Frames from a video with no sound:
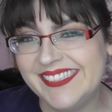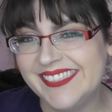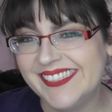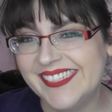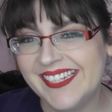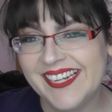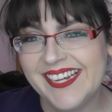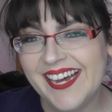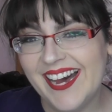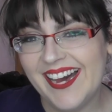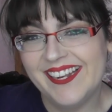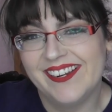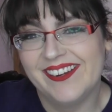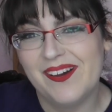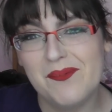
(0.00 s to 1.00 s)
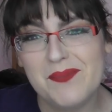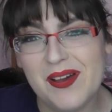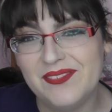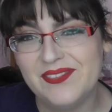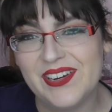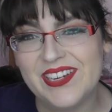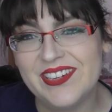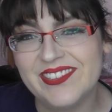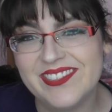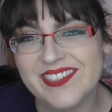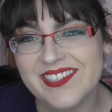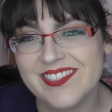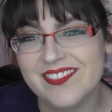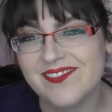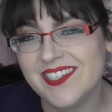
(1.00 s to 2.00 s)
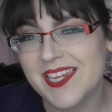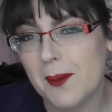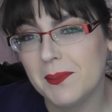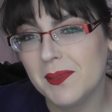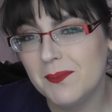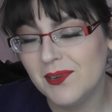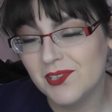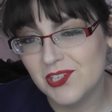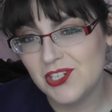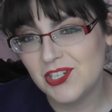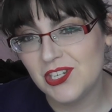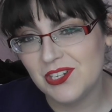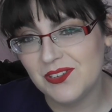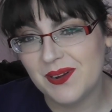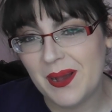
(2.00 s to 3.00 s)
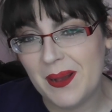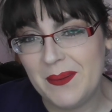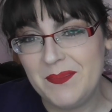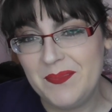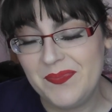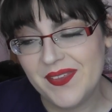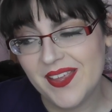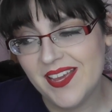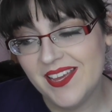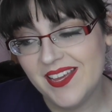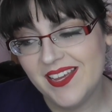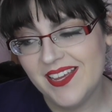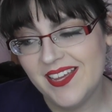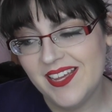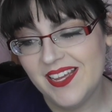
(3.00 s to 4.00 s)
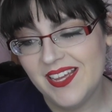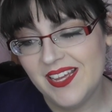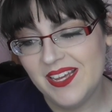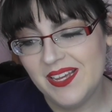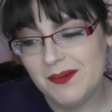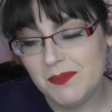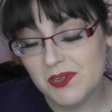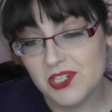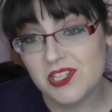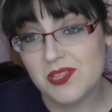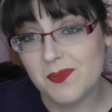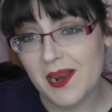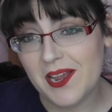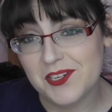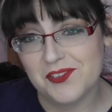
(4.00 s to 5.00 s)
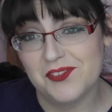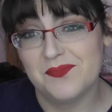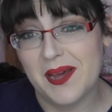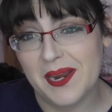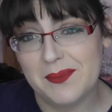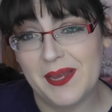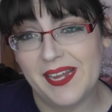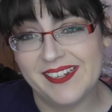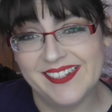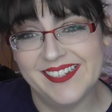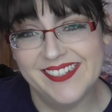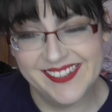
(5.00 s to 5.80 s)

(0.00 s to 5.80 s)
I don't know. I'm not a very good judge of depth, much to much to the pleasure of many men.